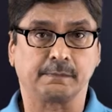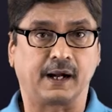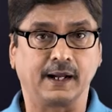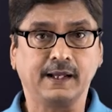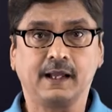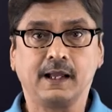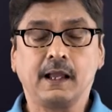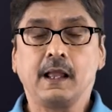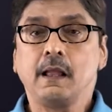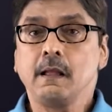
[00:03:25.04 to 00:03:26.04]
by
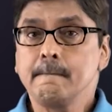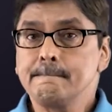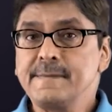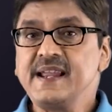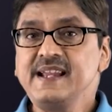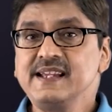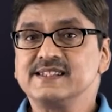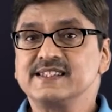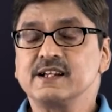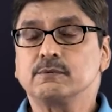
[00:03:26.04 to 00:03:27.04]
P
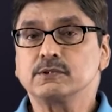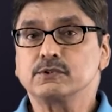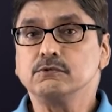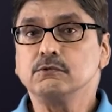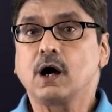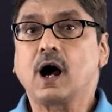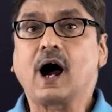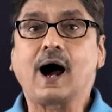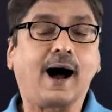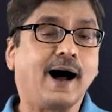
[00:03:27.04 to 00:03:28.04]
is equal to
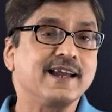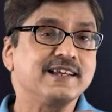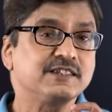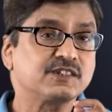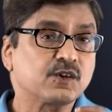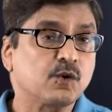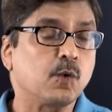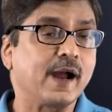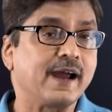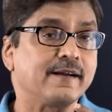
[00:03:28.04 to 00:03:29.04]
I
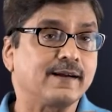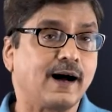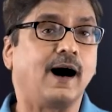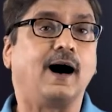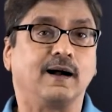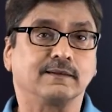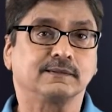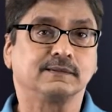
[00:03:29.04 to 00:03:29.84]
square R.